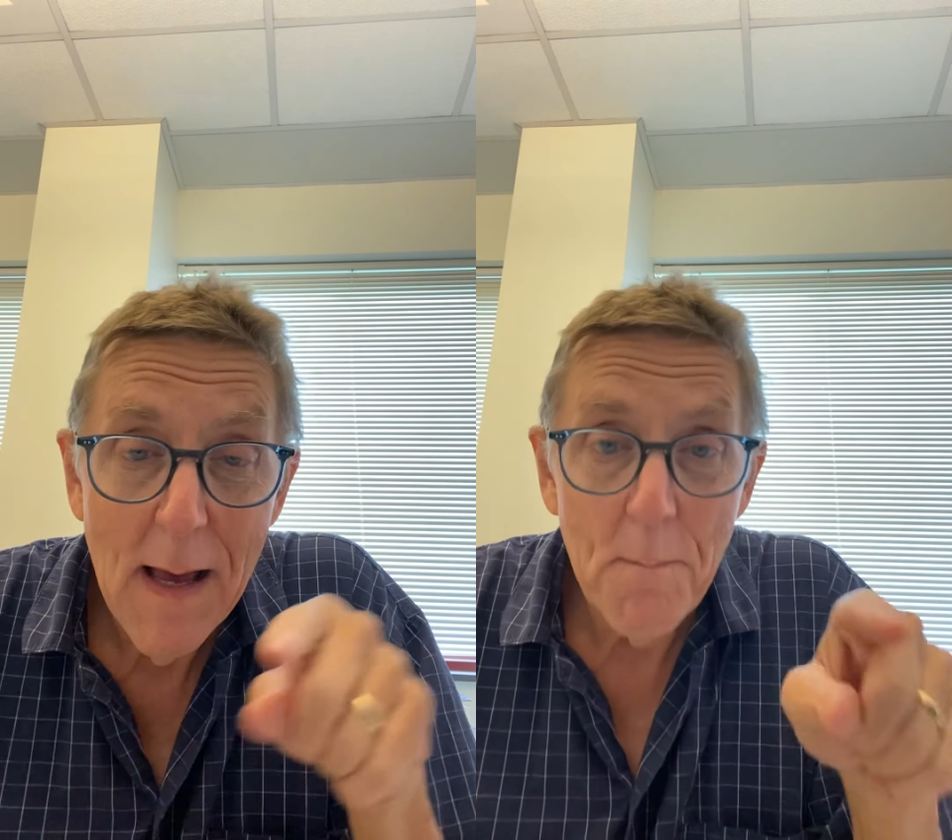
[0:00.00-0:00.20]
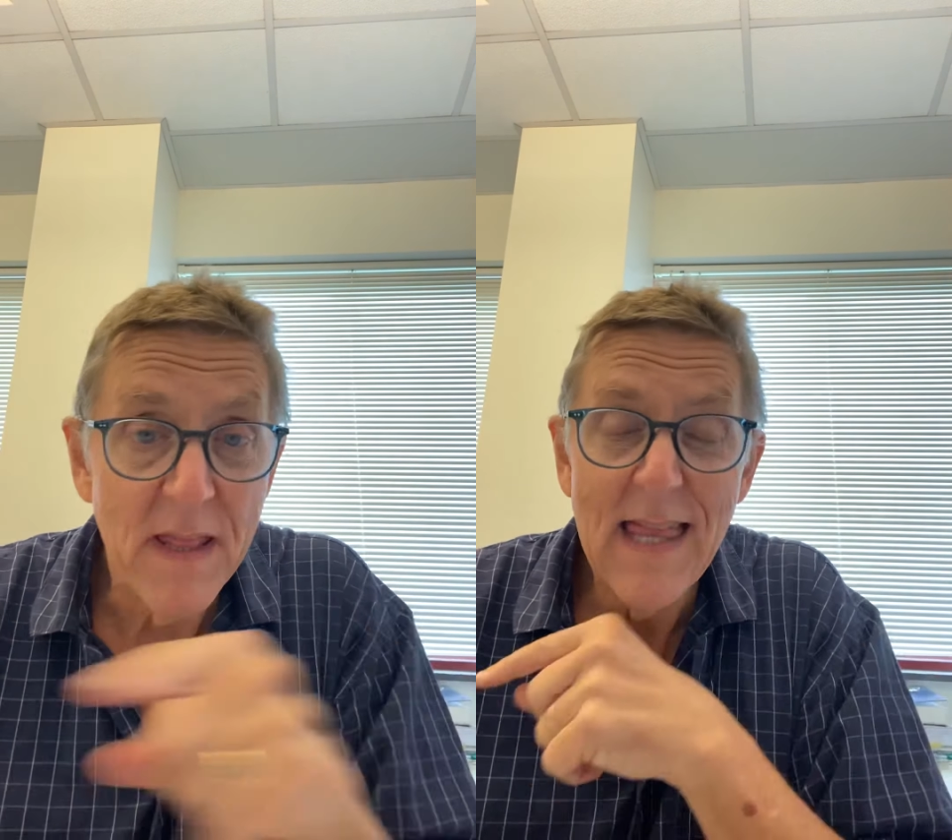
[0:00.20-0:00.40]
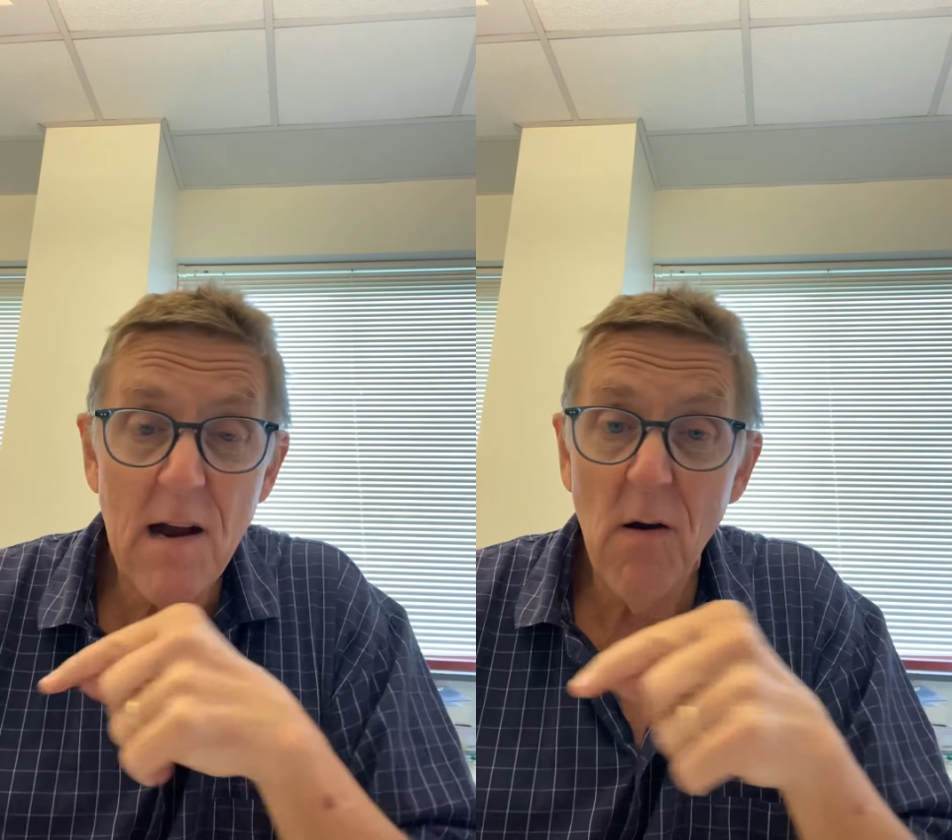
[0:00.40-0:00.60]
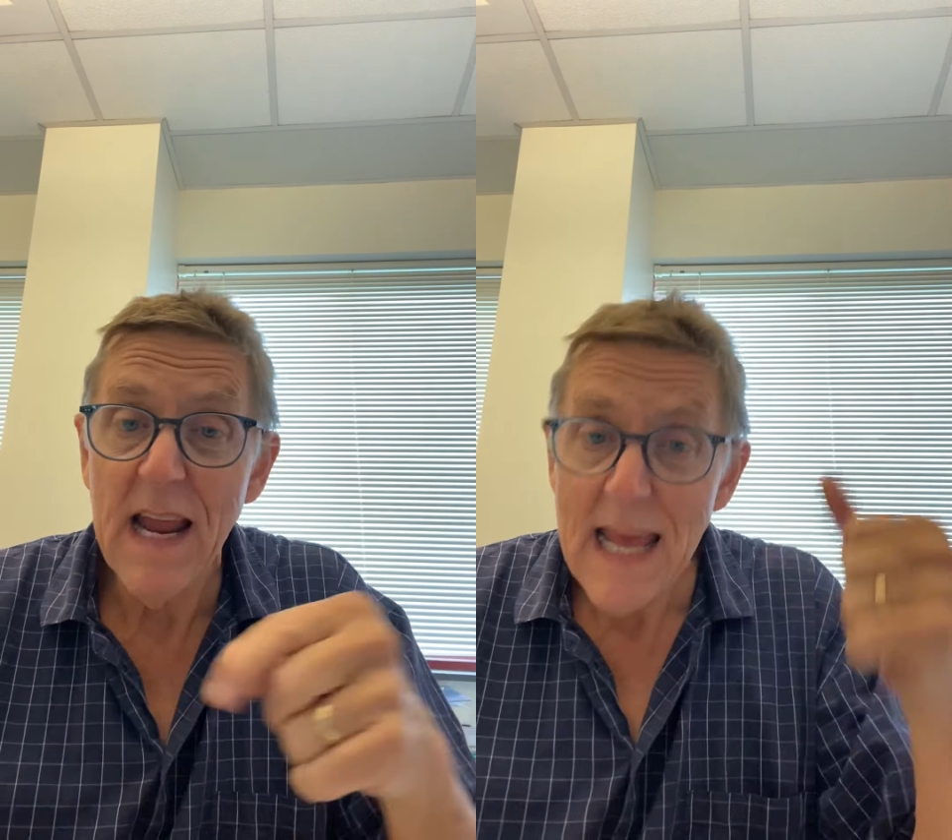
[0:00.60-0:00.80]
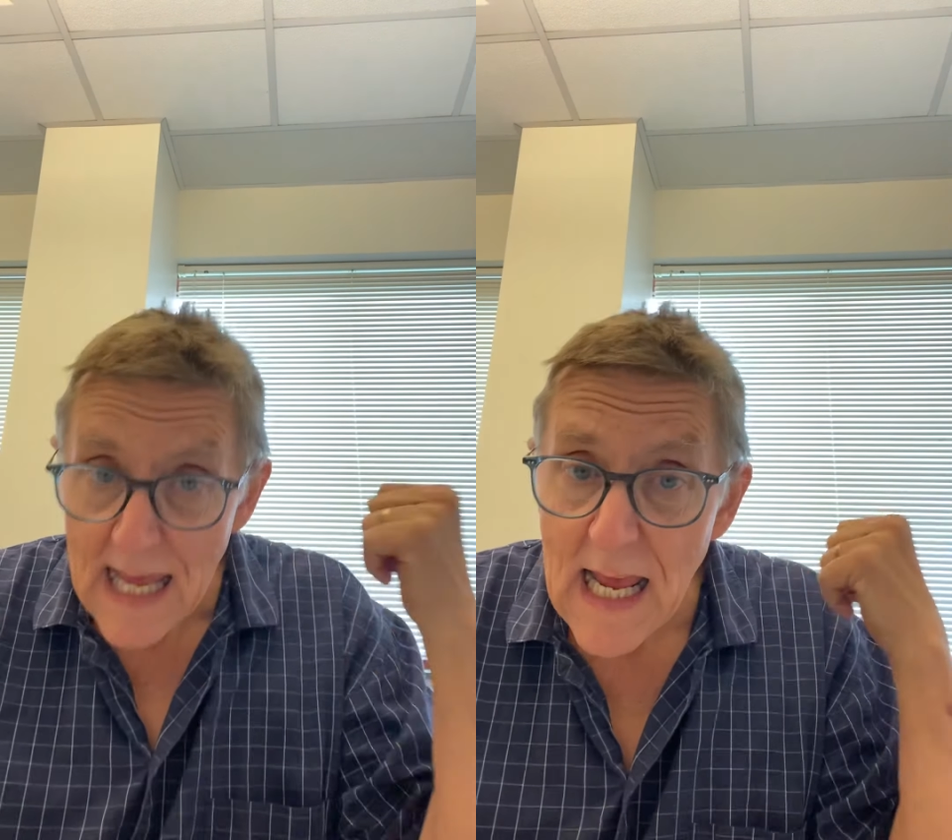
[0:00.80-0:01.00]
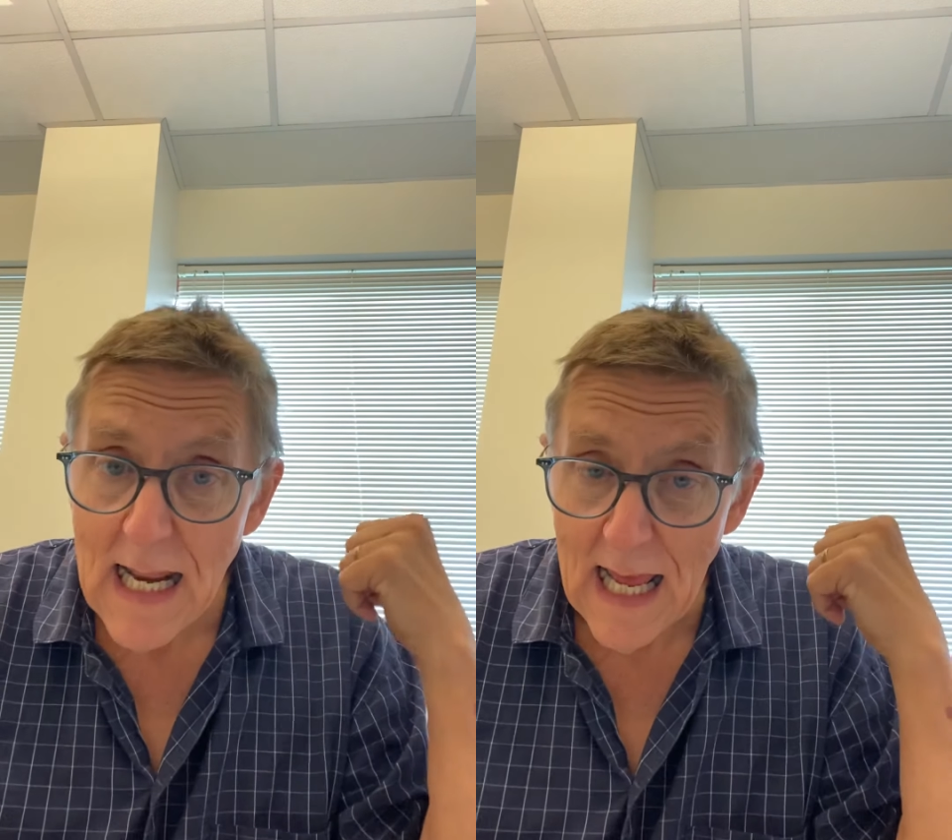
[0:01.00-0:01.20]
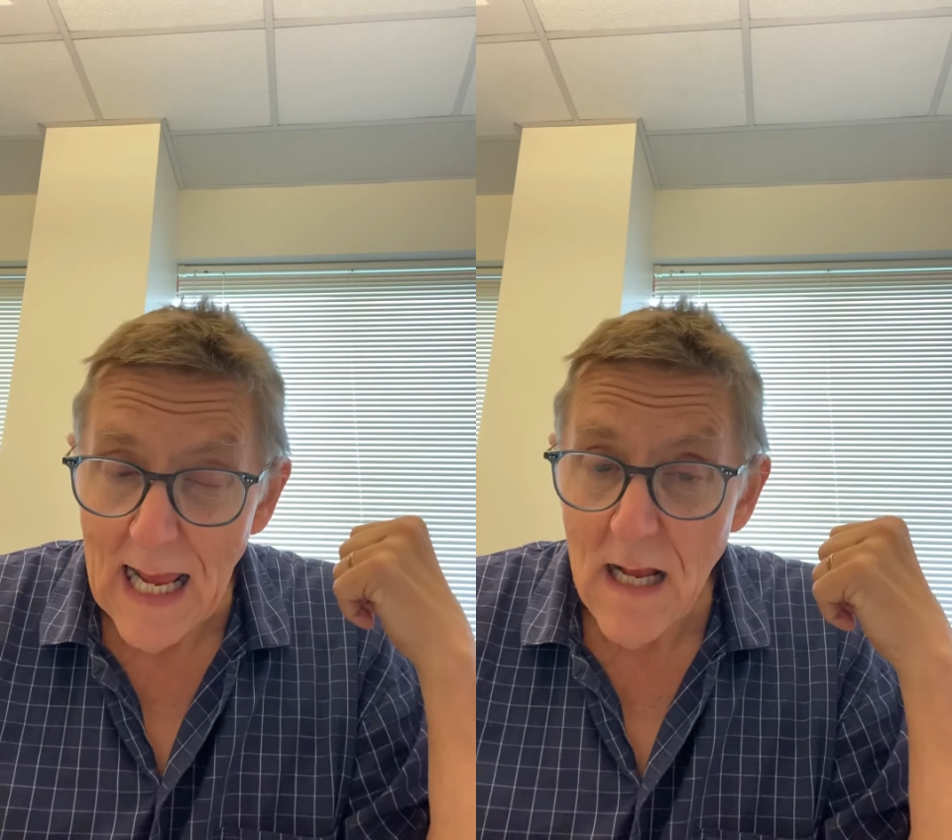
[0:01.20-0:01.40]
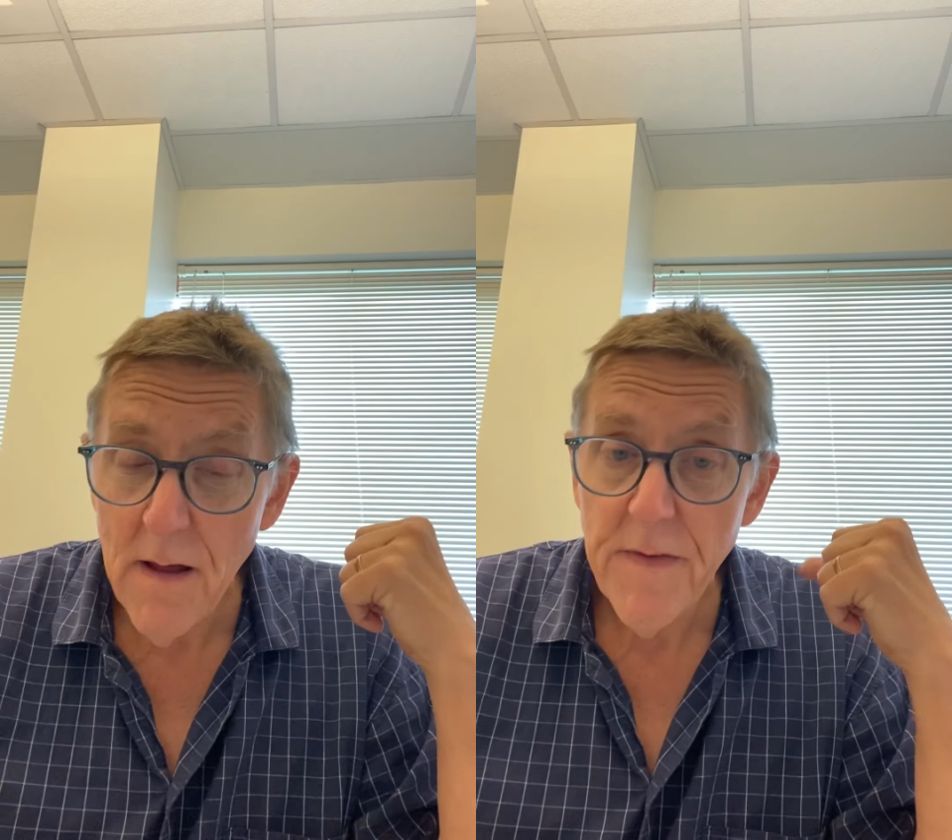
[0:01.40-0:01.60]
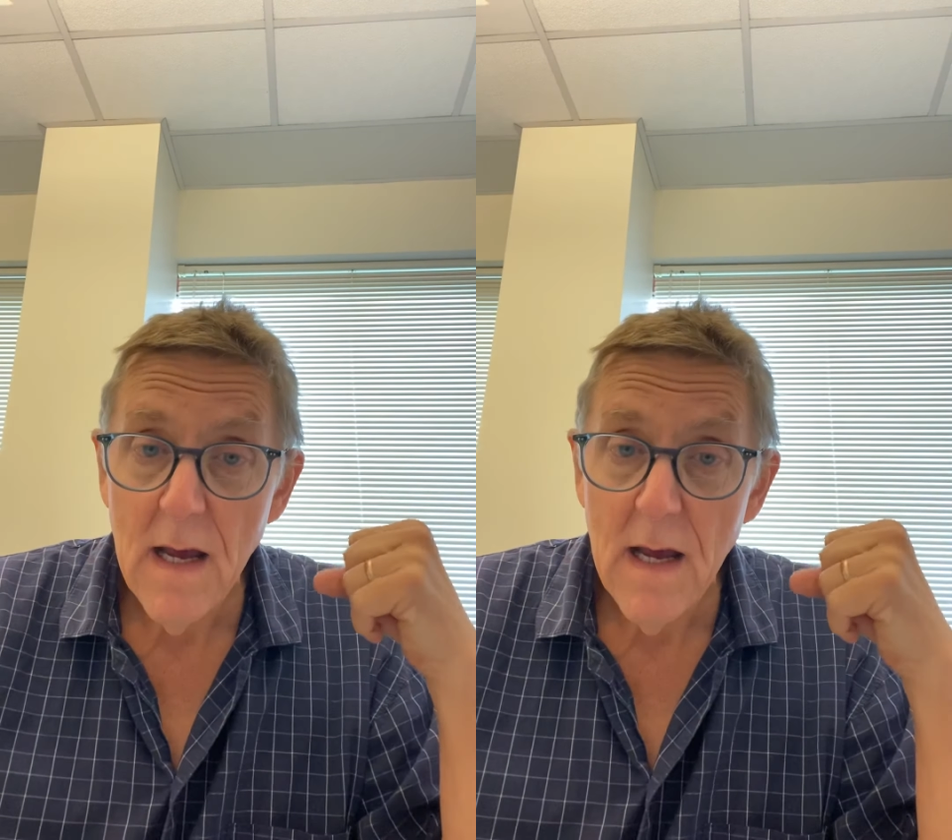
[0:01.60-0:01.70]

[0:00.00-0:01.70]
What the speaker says: But their eating